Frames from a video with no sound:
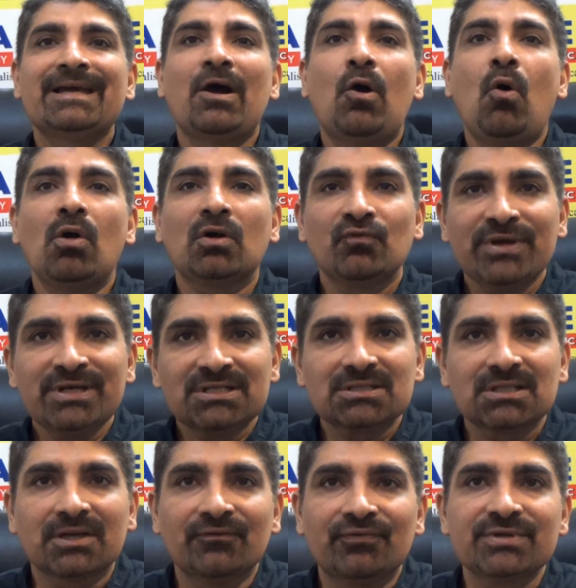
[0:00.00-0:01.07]

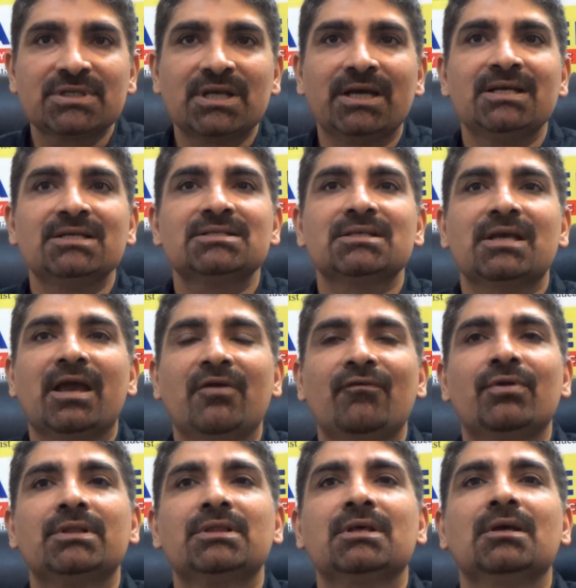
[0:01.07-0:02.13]
Always emphasize
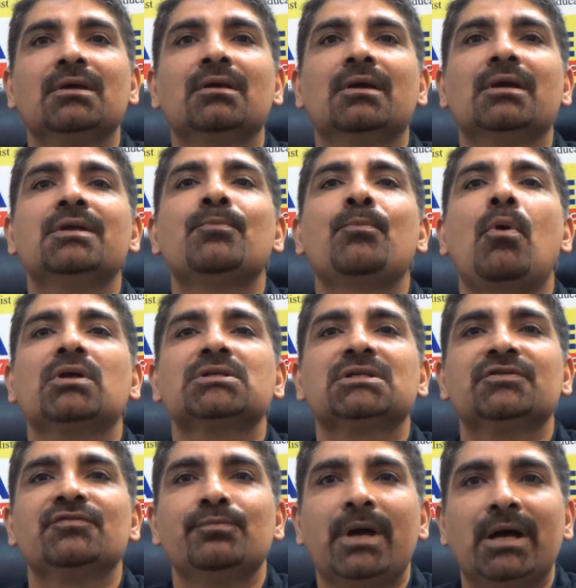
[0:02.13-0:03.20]
everything in
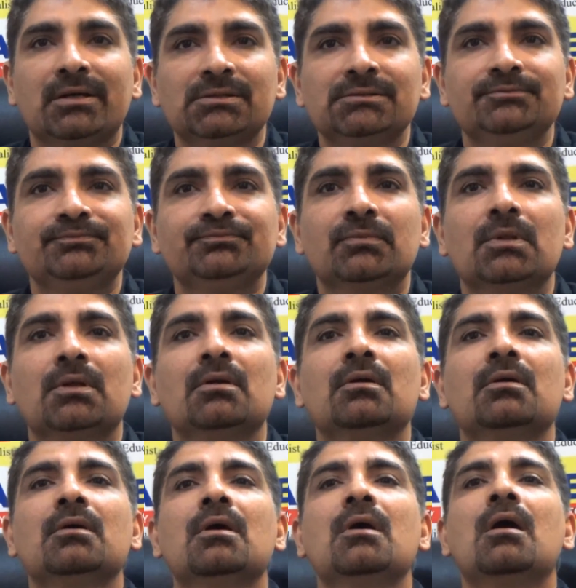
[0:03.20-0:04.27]
positive manner.
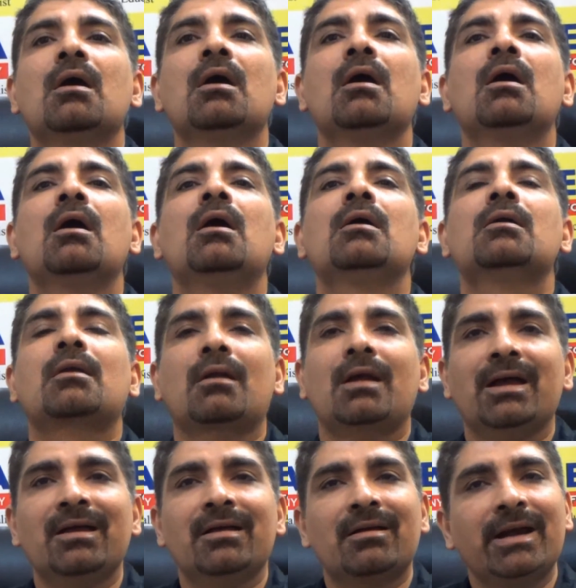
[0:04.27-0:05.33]

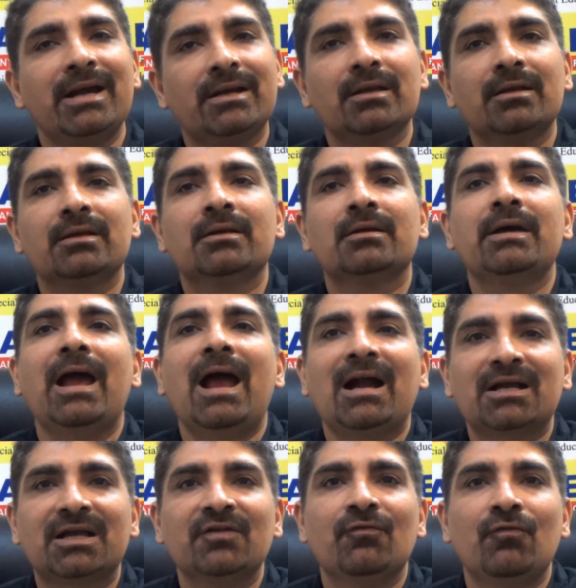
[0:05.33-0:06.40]
Try writing in an
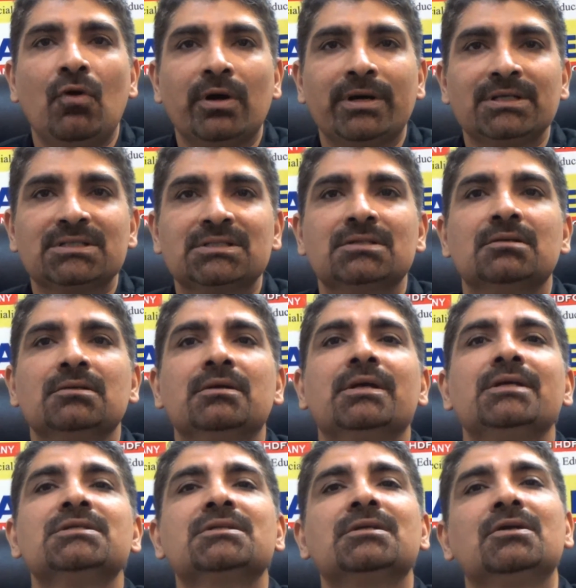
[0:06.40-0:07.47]
active voice
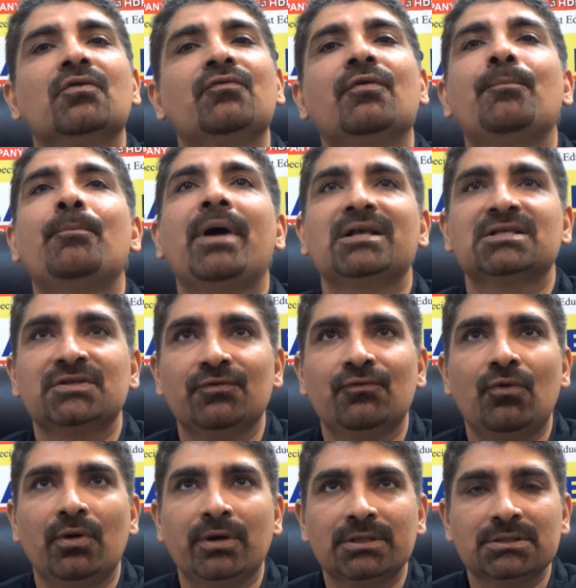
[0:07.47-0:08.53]
instead of a passive
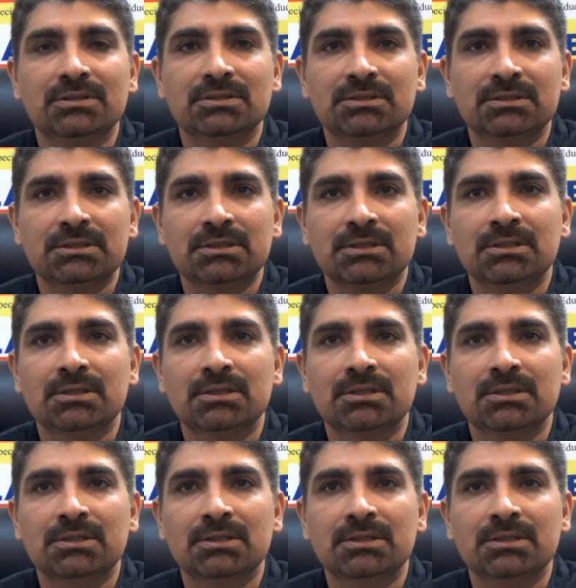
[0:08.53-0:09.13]
voice.